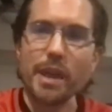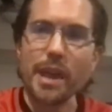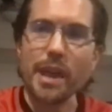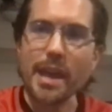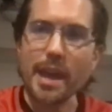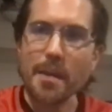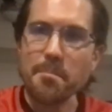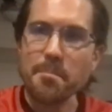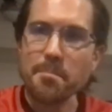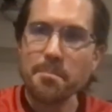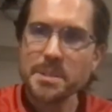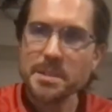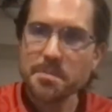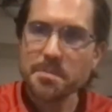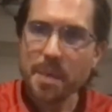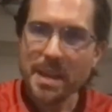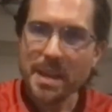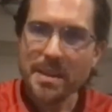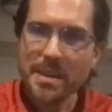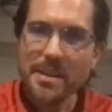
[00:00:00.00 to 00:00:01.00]
I'm
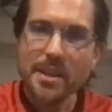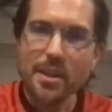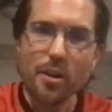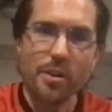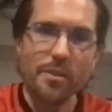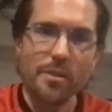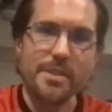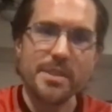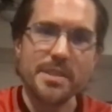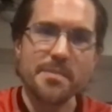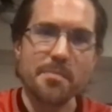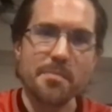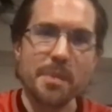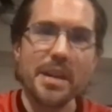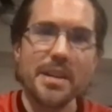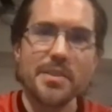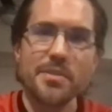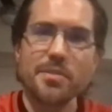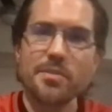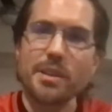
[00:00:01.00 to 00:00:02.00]
spending all of this money
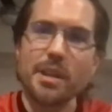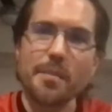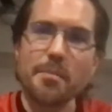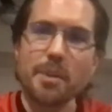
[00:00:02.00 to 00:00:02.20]
so that I'm going